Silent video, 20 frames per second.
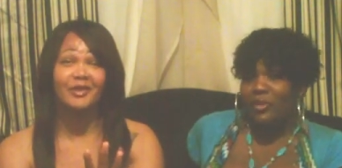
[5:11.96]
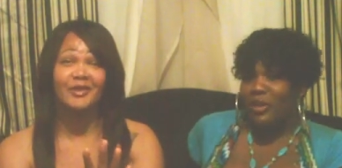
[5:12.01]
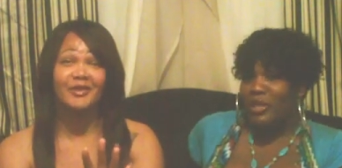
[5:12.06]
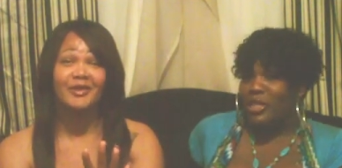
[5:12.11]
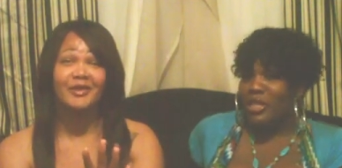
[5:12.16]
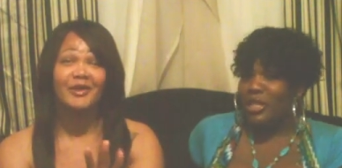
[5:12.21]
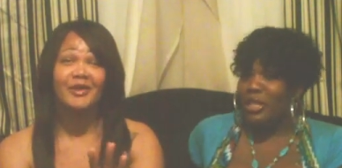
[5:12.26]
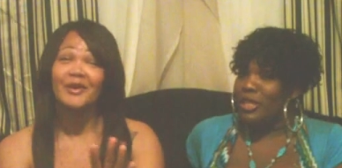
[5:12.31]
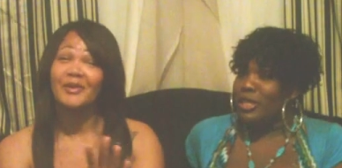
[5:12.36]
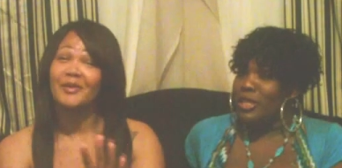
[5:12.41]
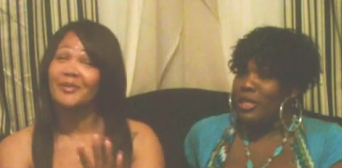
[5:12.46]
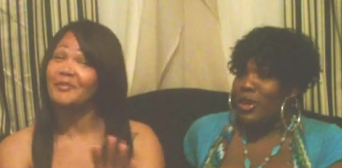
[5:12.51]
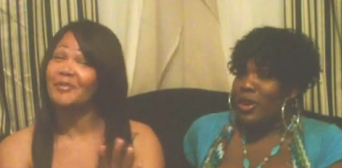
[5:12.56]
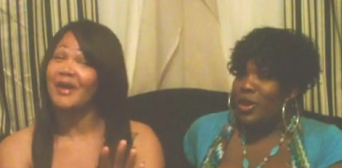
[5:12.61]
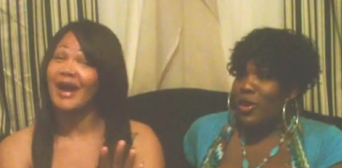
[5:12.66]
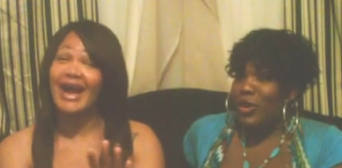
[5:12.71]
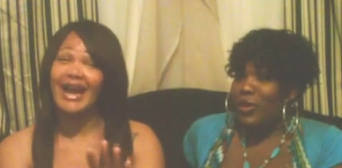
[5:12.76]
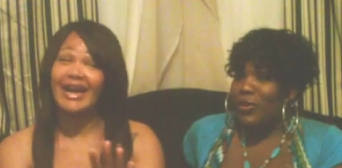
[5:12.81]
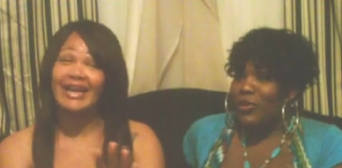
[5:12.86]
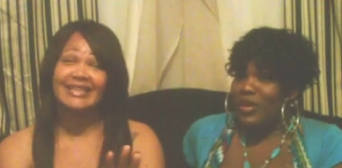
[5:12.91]
Speaker 1: we're just
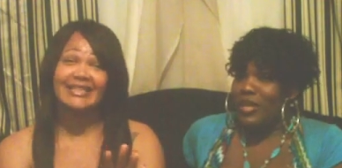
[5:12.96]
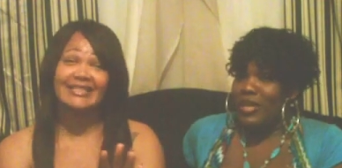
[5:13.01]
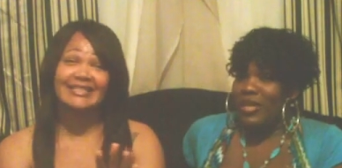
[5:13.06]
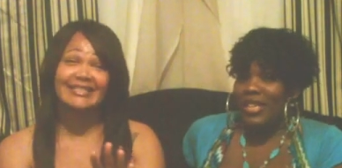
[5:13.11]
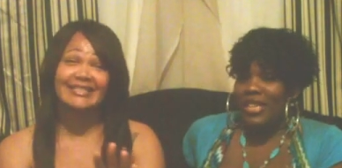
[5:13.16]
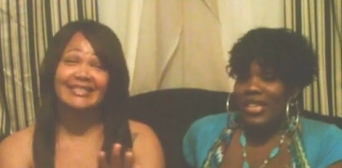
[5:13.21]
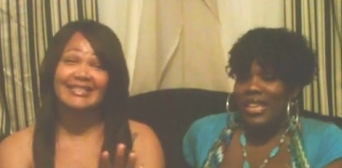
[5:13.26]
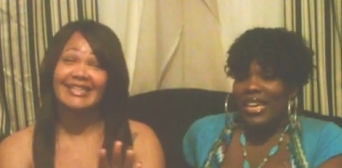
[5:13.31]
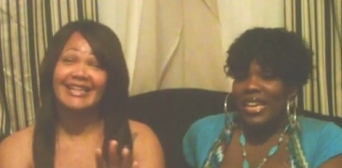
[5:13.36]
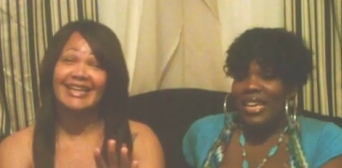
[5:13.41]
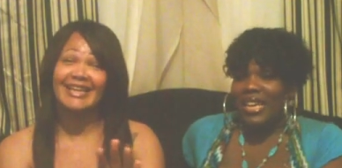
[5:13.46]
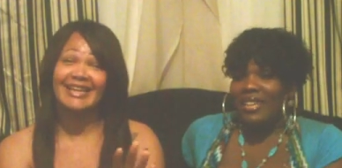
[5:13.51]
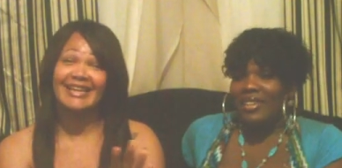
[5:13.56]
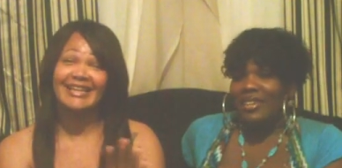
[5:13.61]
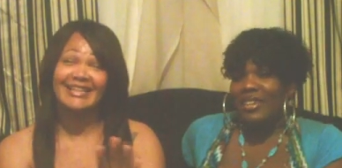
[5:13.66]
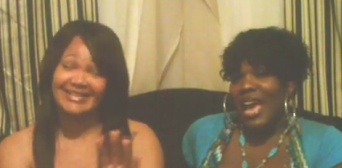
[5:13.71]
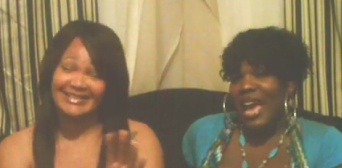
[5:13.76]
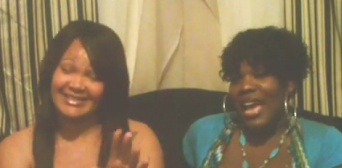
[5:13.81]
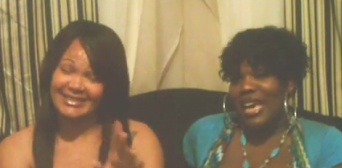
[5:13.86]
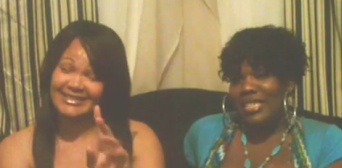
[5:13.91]
biased. Yeah.
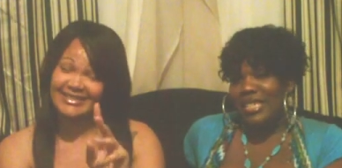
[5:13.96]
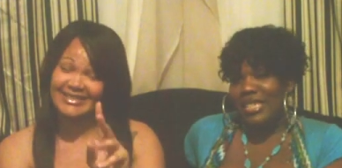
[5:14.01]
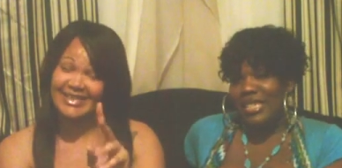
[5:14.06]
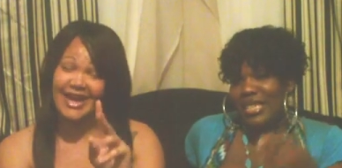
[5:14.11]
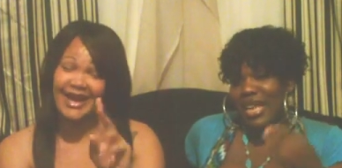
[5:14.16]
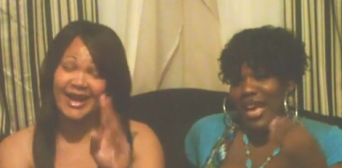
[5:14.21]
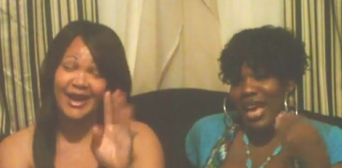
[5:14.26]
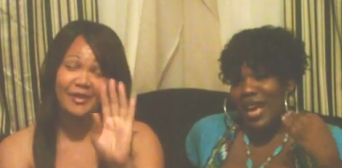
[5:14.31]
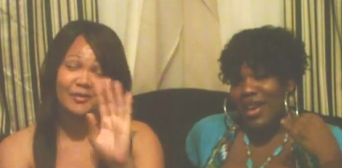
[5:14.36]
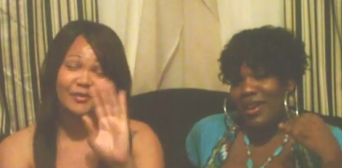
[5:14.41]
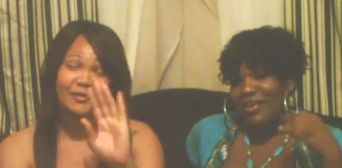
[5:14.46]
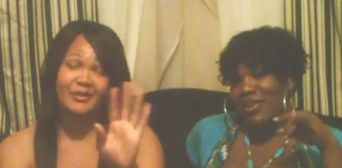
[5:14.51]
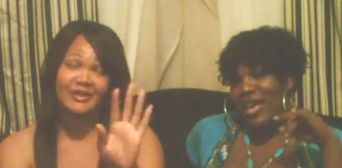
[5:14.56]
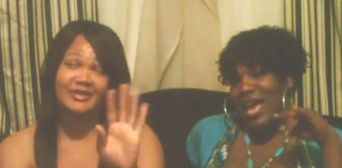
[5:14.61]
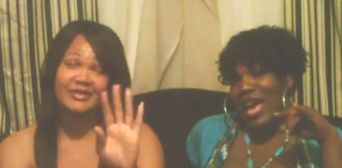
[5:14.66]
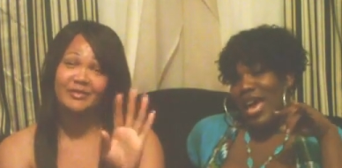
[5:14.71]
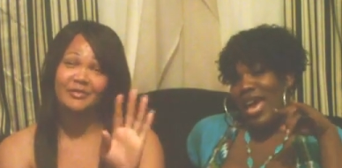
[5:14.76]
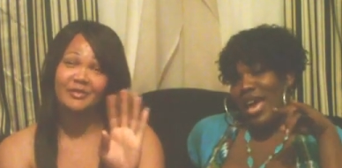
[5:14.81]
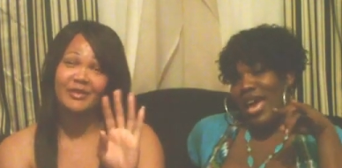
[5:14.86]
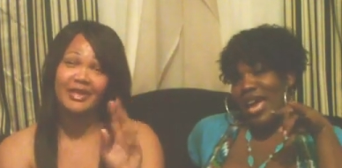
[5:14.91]
Hey, tea time, time,
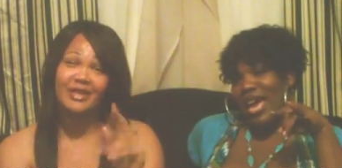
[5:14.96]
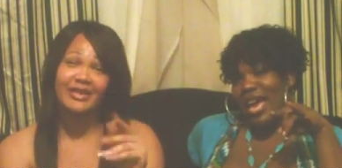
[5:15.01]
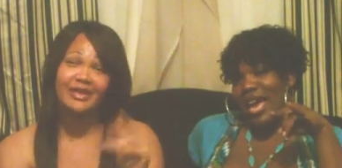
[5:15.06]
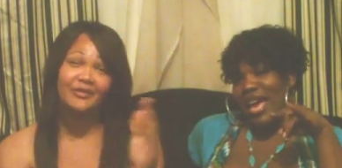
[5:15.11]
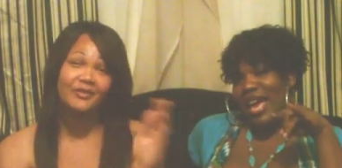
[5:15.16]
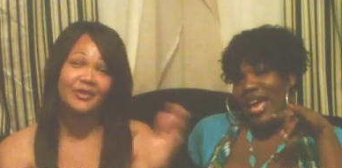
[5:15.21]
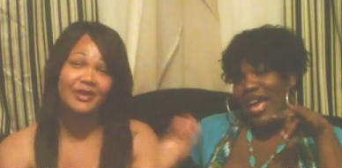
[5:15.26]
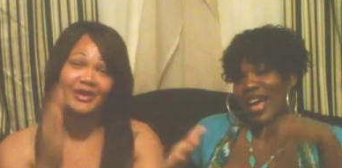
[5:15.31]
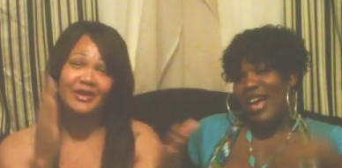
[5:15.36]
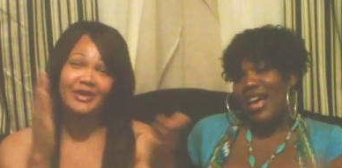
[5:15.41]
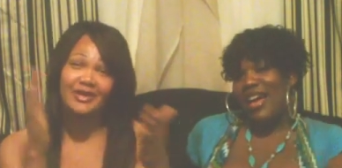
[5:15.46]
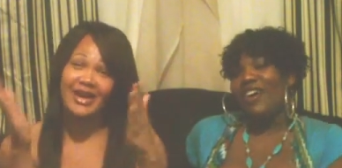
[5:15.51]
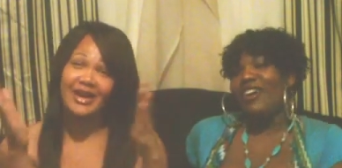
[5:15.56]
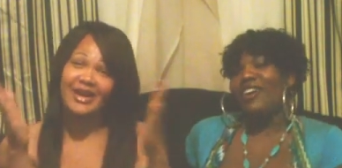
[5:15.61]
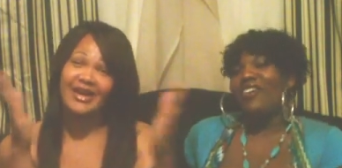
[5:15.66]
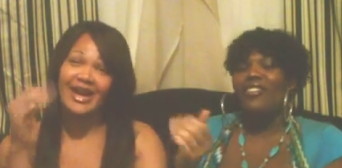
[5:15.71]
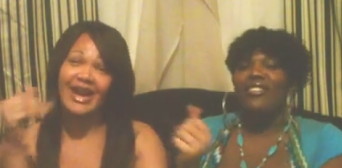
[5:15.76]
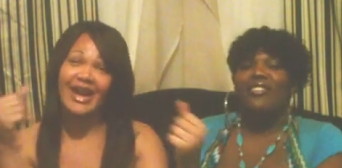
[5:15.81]
Queens of Media. Yeah. We know y'all